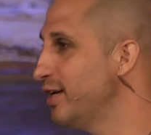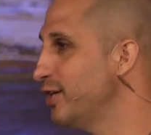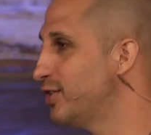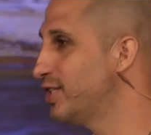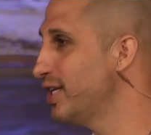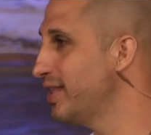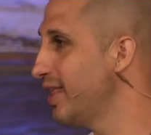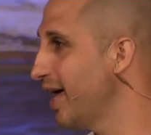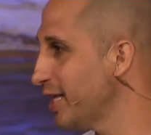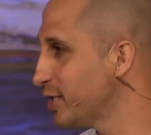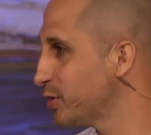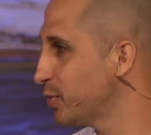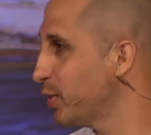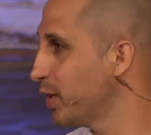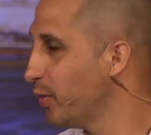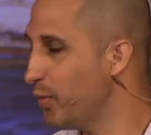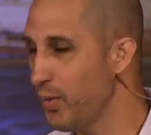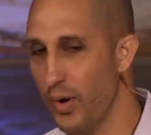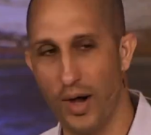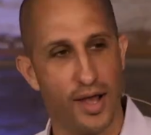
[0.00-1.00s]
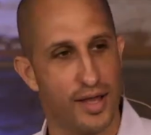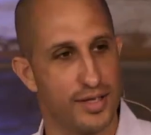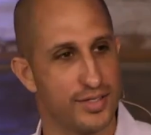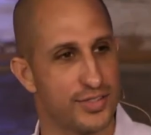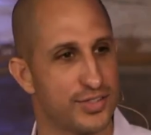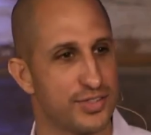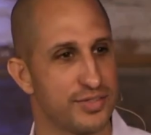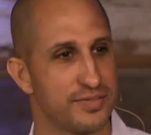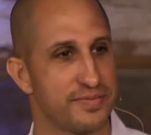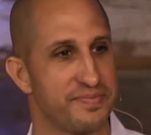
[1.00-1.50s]
You see, that's what it
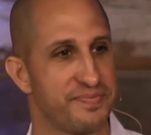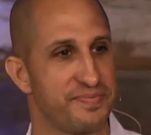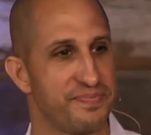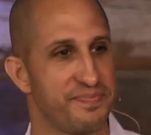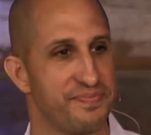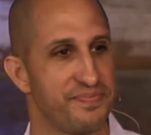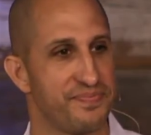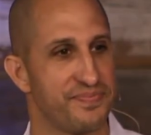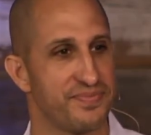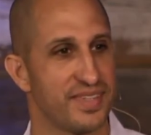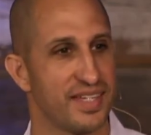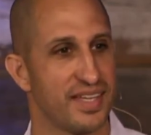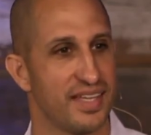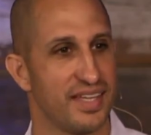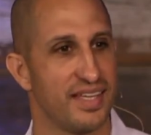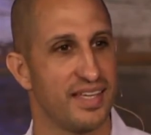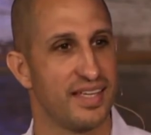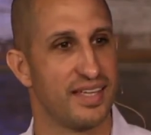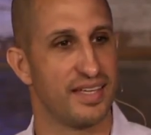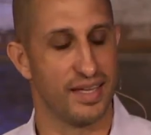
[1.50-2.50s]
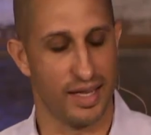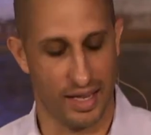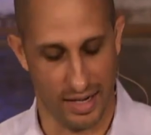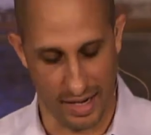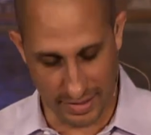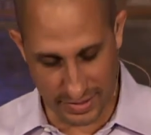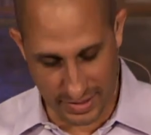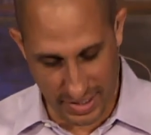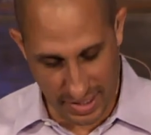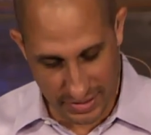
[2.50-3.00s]
was. And
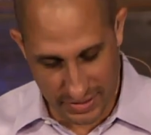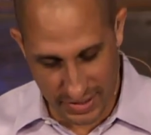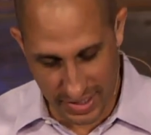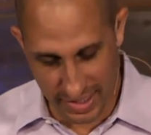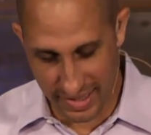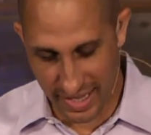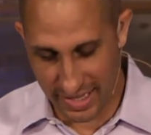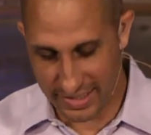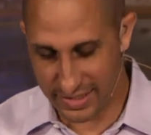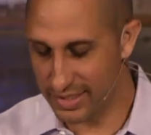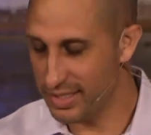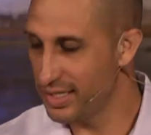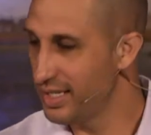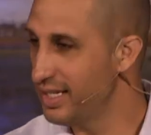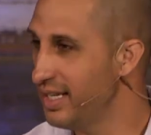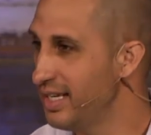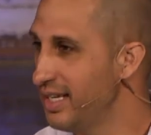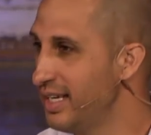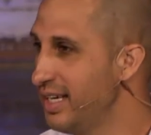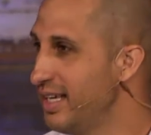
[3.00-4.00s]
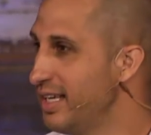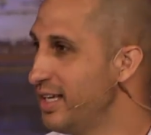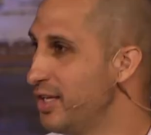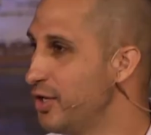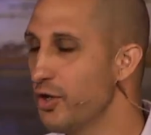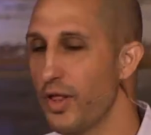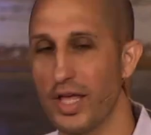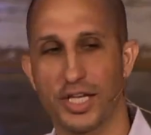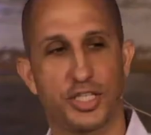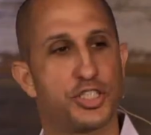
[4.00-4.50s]
Isaiah is saying,
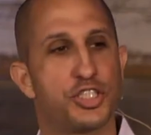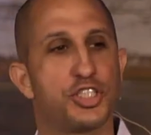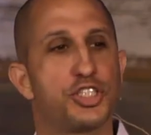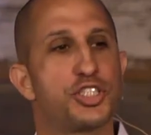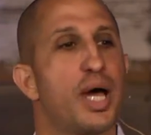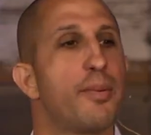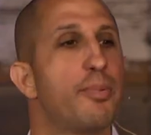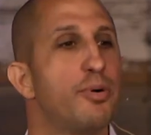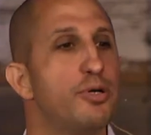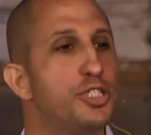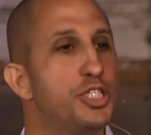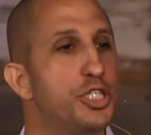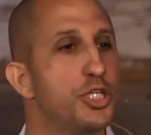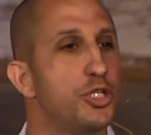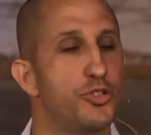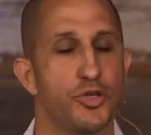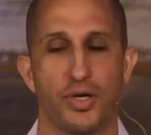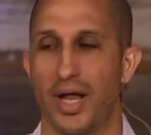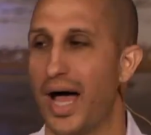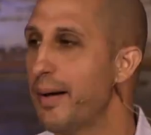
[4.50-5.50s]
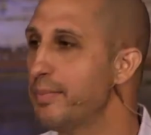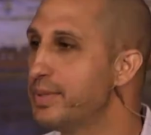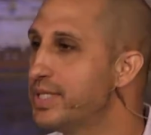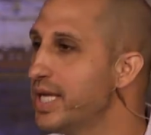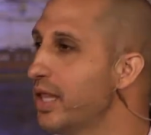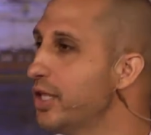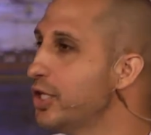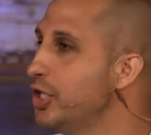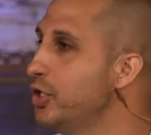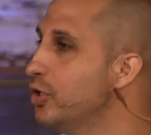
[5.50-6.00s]
you're like stubborn children. I'm
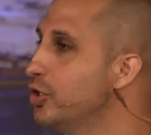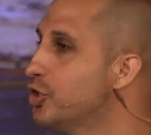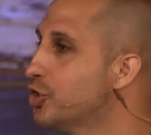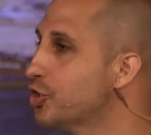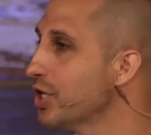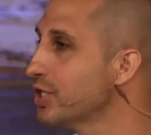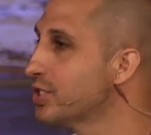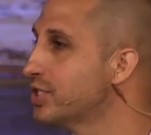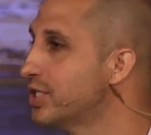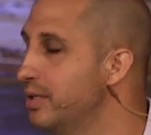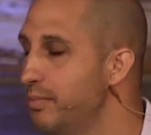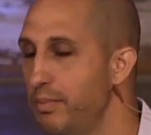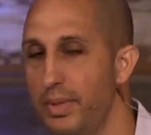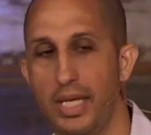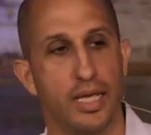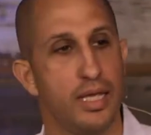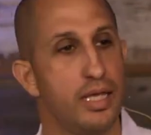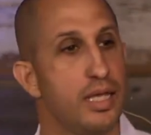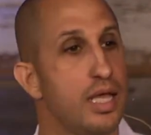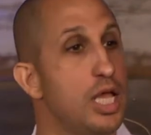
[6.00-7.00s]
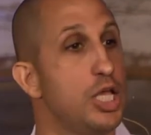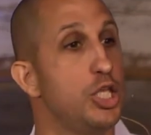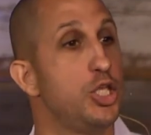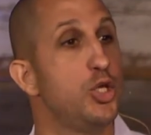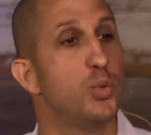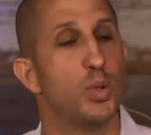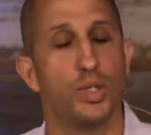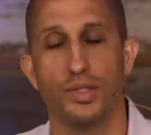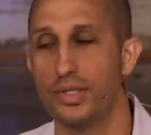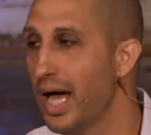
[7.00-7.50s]
telling you to trust in me.
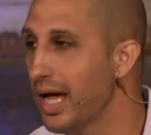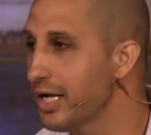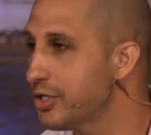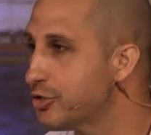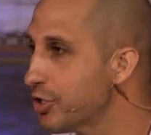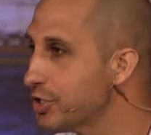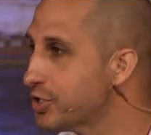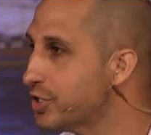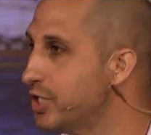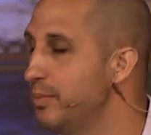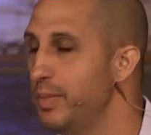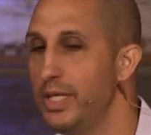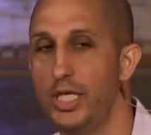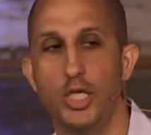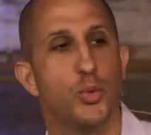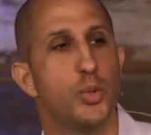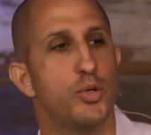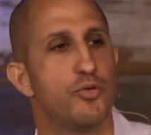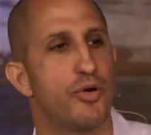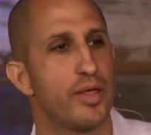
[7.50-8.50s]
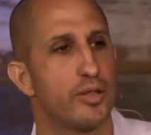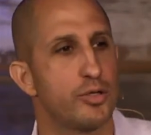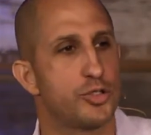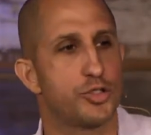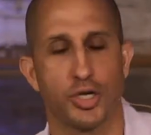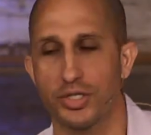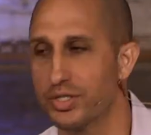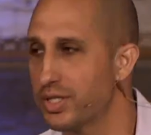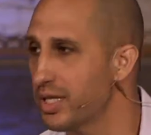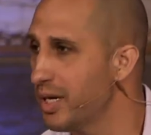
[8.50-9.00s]
You will not trust in me. You would rather
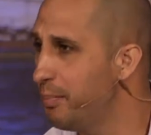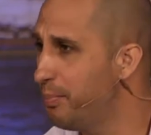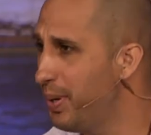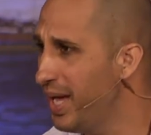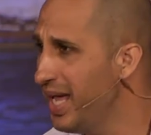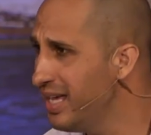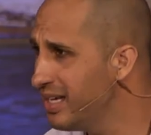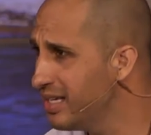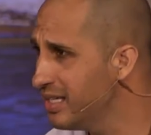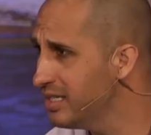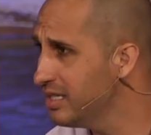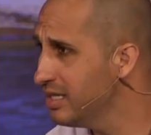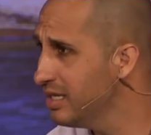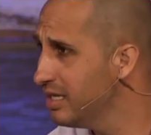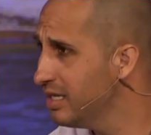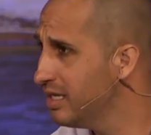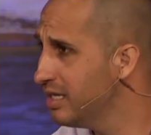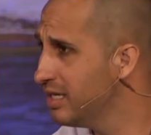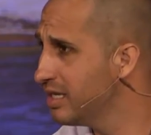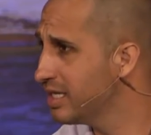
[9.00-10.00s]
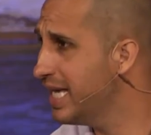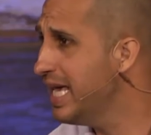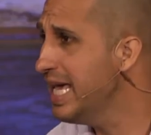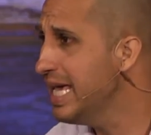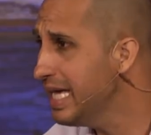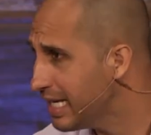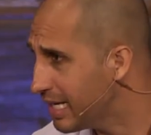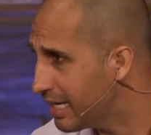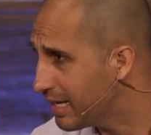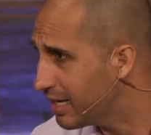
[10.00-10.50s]
trust in a pagan
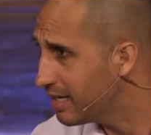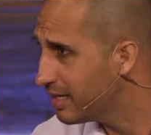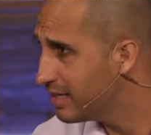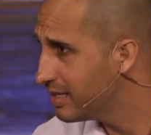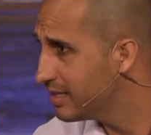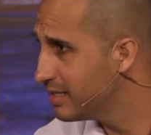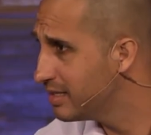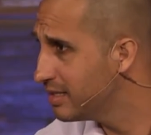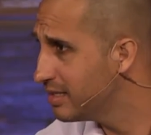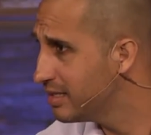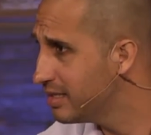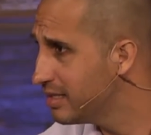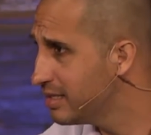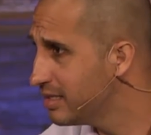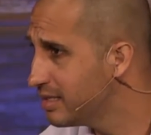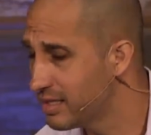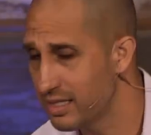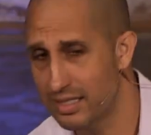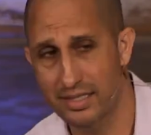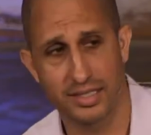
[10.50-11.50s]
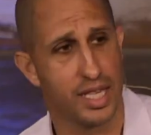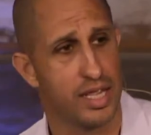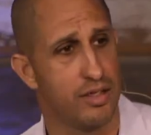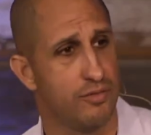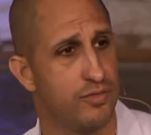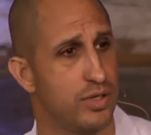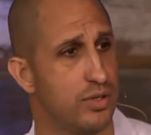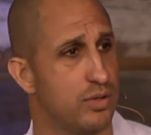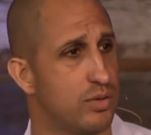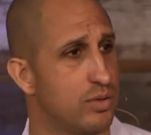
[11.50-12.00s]
king to
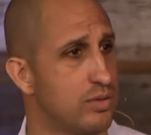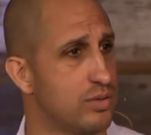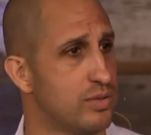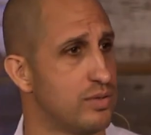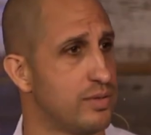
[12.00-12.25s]
save you.